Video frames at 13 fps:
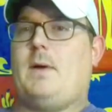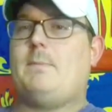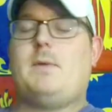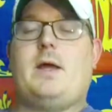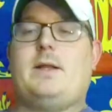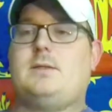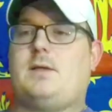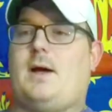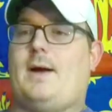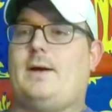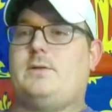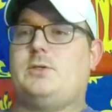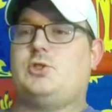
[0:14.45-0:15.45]
I'm not
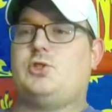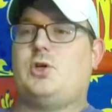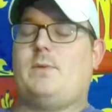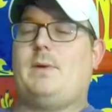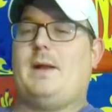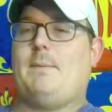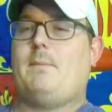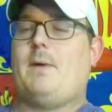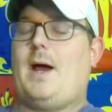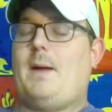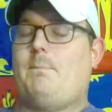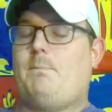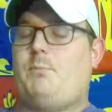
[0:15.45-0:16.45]
entirely sure, but I'm
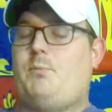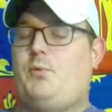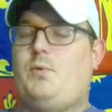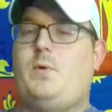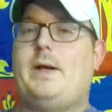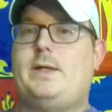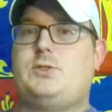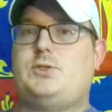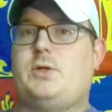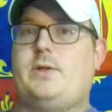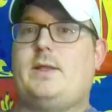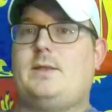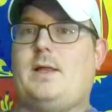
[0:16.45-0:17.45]
I'm pretty
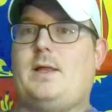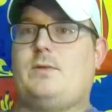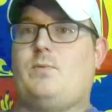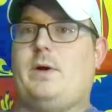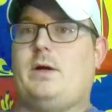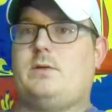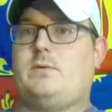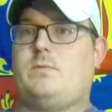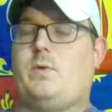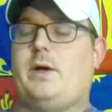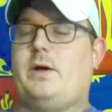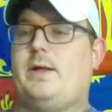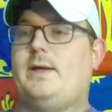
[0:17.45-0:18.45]
sure that that's where
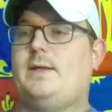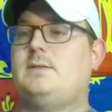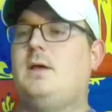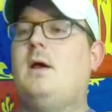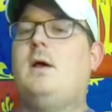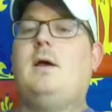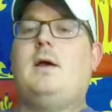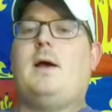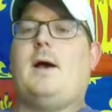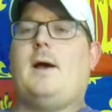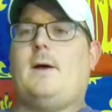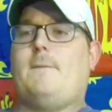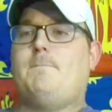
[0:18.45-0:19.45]
where it is.
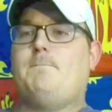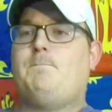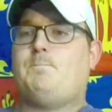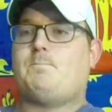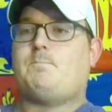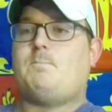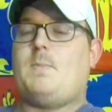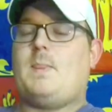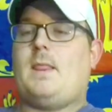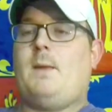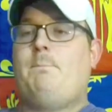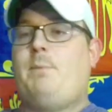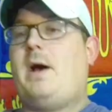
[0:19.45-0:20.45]
Um,
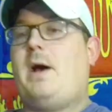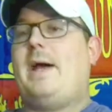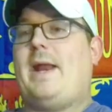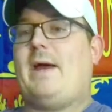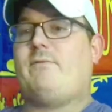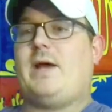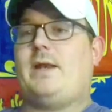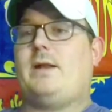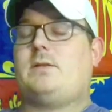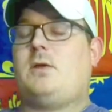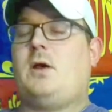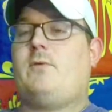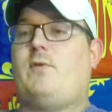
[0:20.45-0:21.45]
but I've gotten a
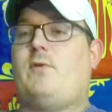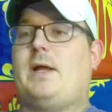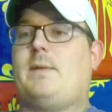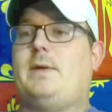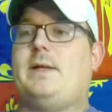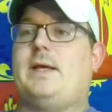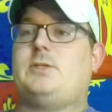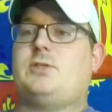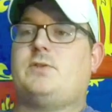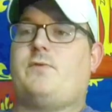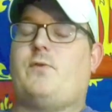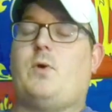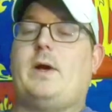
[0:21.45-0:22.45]
ton of
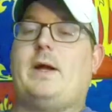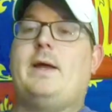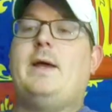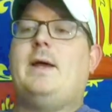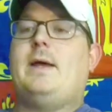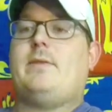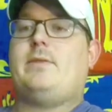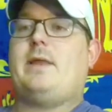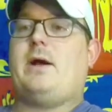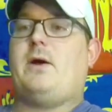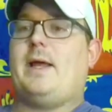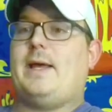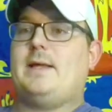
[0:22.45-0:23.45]
recommendations for it.
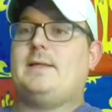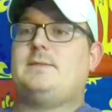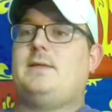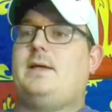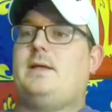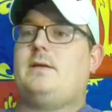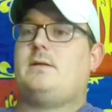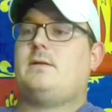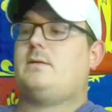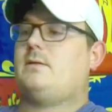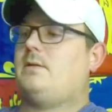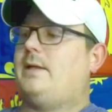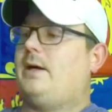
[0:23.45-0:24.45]
There isn't
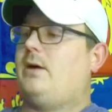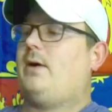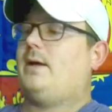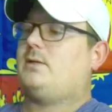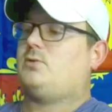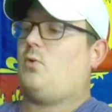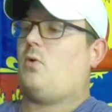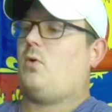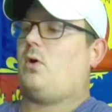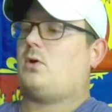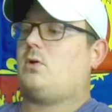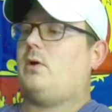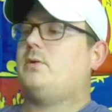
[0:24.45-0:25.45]
lyrics
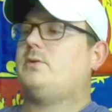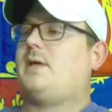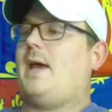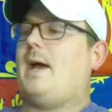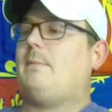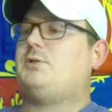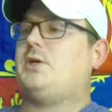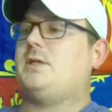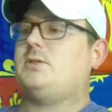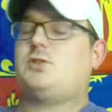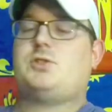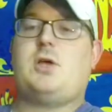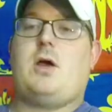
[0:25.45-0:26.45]
or closed
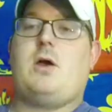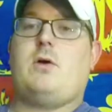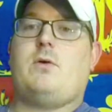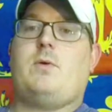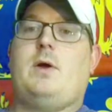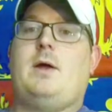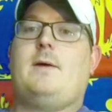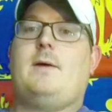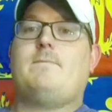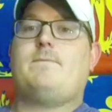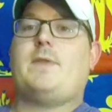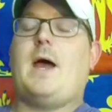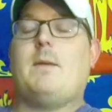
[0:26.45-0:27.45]
captions, so
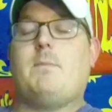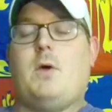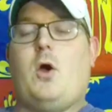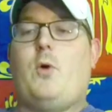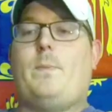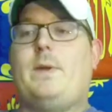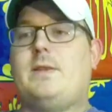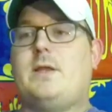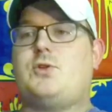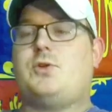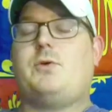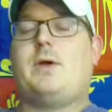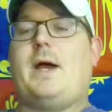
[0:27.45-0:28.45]
I'm hoping
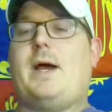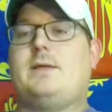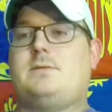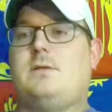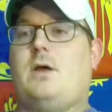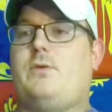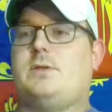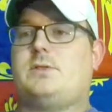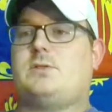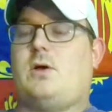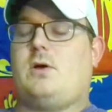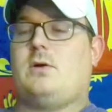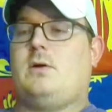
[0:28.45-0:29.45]
that you guys know the
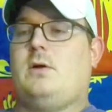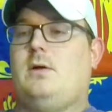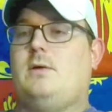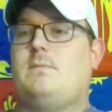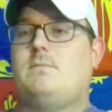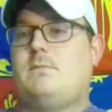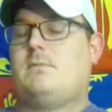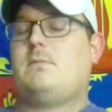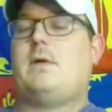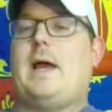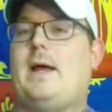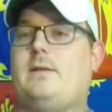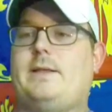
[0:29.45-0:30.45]
song
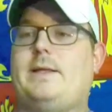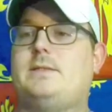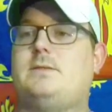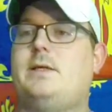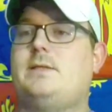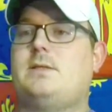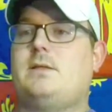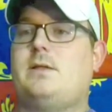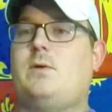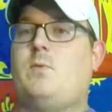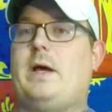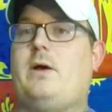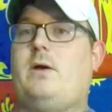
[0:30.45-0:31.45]
at least decently
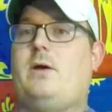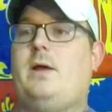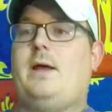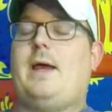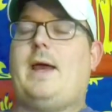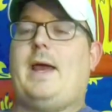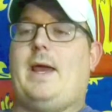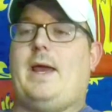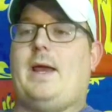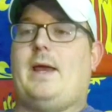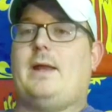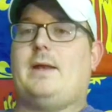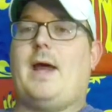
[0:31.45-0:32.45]
well,
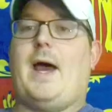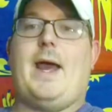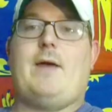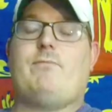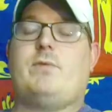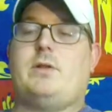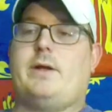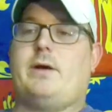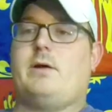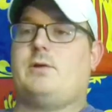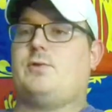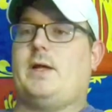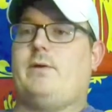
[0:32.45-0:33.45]
and I have the
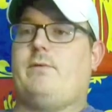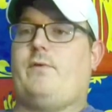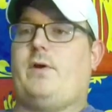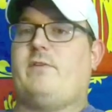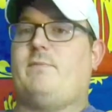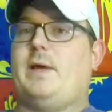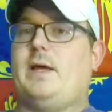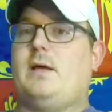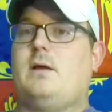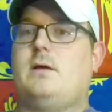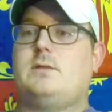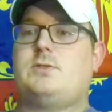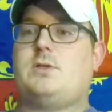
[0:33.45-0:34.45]
lyrics right in front of me.
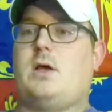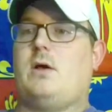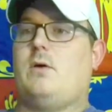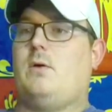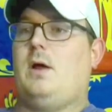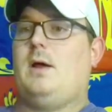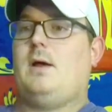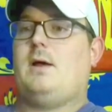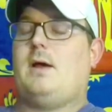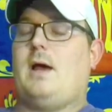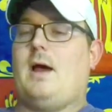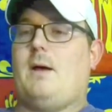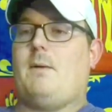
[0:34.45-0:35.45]
So
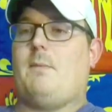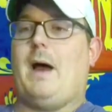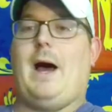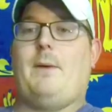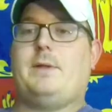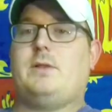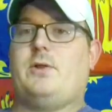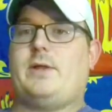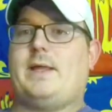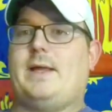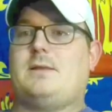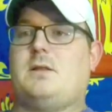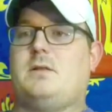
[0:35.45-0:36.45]
um, I'll be
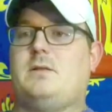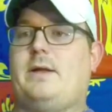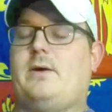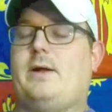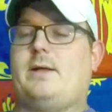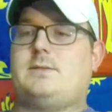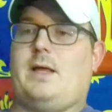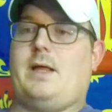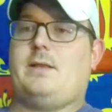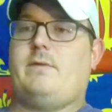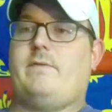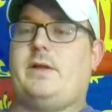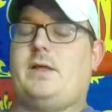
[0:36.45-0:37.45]
looking at the lyrics and
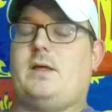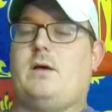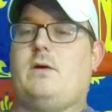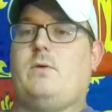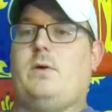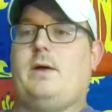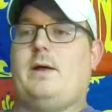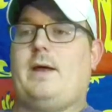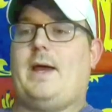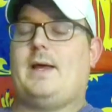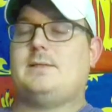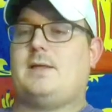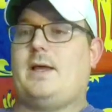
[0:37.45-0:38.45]
the video
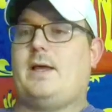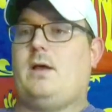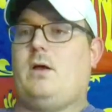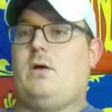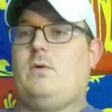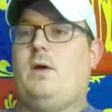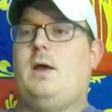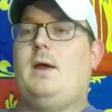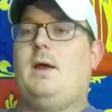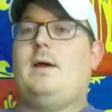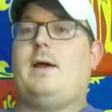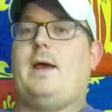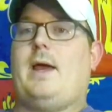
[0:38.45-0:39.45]
as I go,
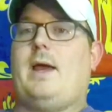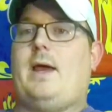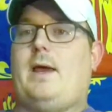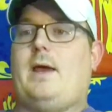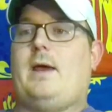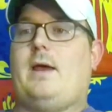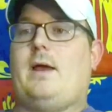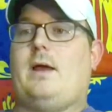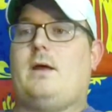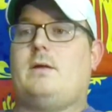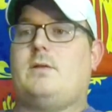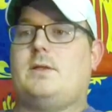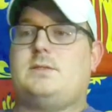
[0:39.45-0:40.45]

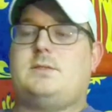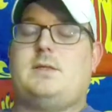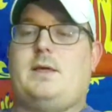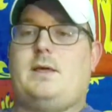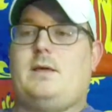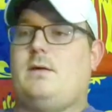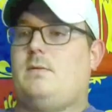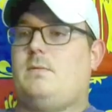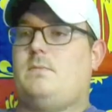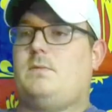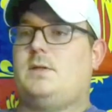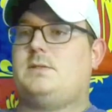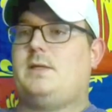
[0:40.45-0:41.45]
and let's see
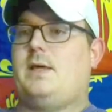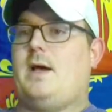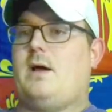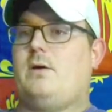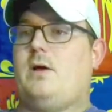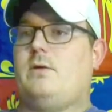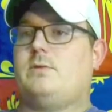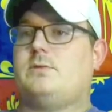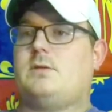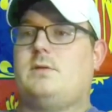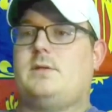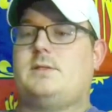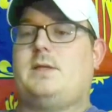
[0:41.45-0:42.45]
let's see how it goes.
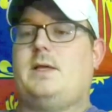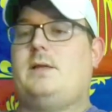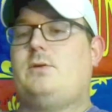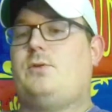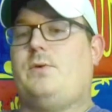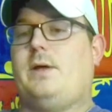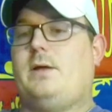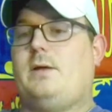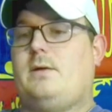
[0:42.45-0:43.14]
Let's get into it.